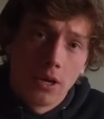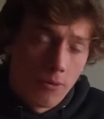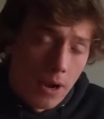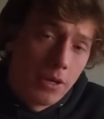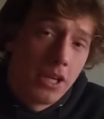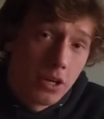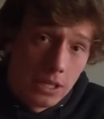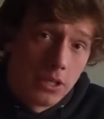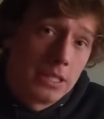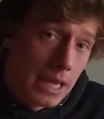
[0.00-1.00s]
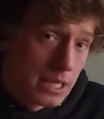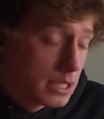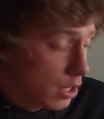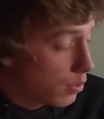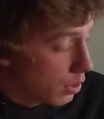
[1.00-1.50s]
Around here, there's
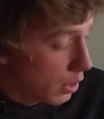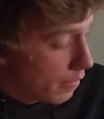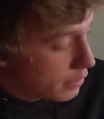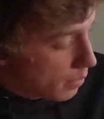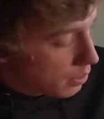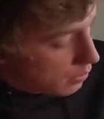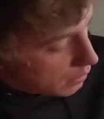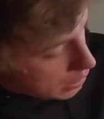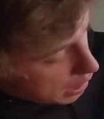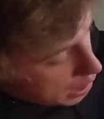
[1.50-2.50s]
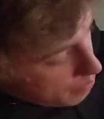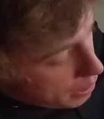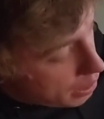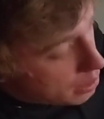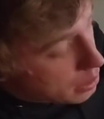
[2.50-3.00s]
sandstone cliffs most of the time,
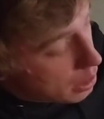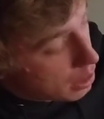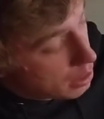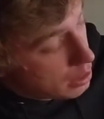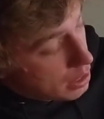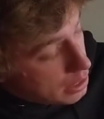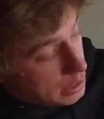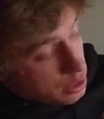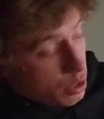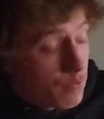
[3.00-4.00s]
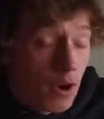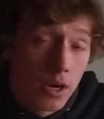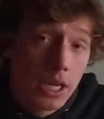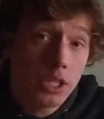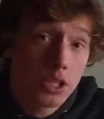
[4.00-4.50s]
and desert
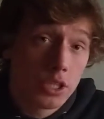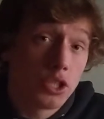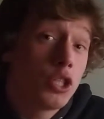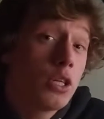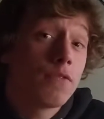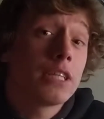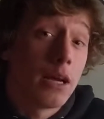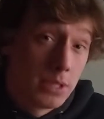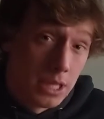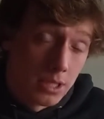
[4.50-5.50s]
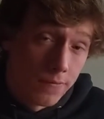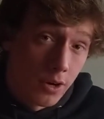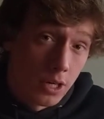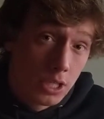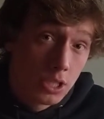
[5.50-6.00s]
varnish. There's two different types of desert
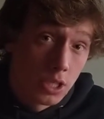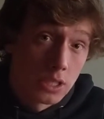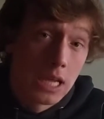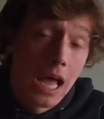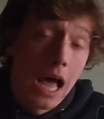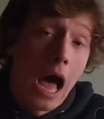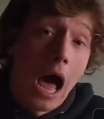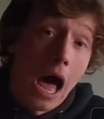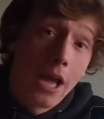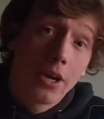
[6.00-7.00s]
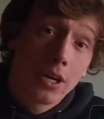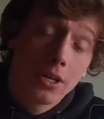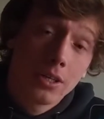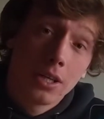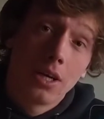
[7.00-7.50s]
varnish. There's
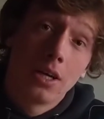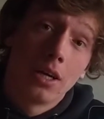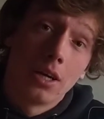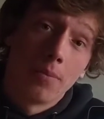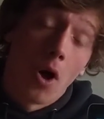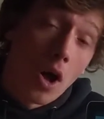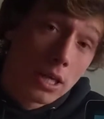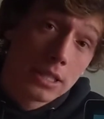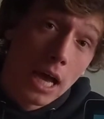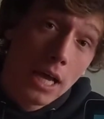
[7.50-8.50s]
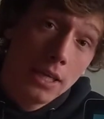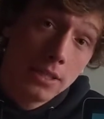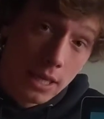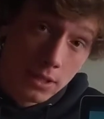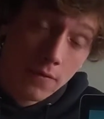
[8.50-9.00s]
iron oxide
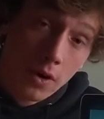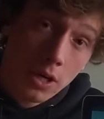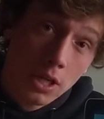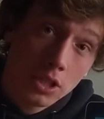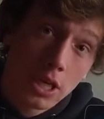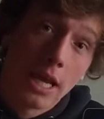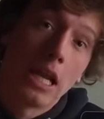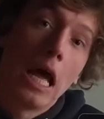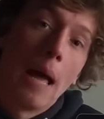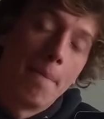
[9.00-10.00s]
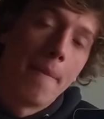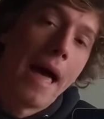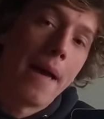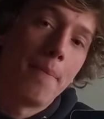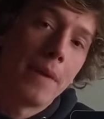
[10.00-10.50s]
desert varnish and
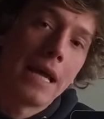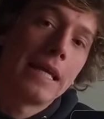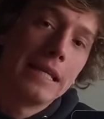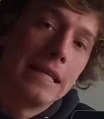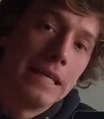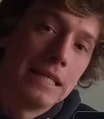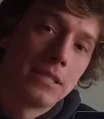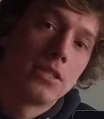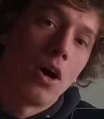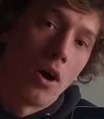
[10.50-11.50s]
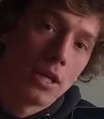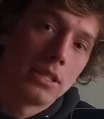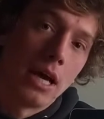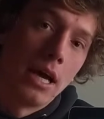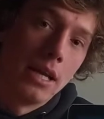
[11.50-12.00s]
manganese
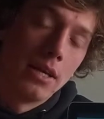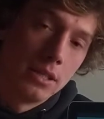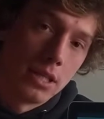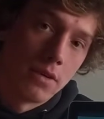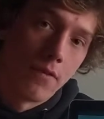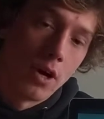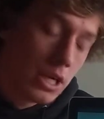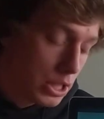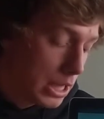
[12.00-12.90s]
oxide desert varnish.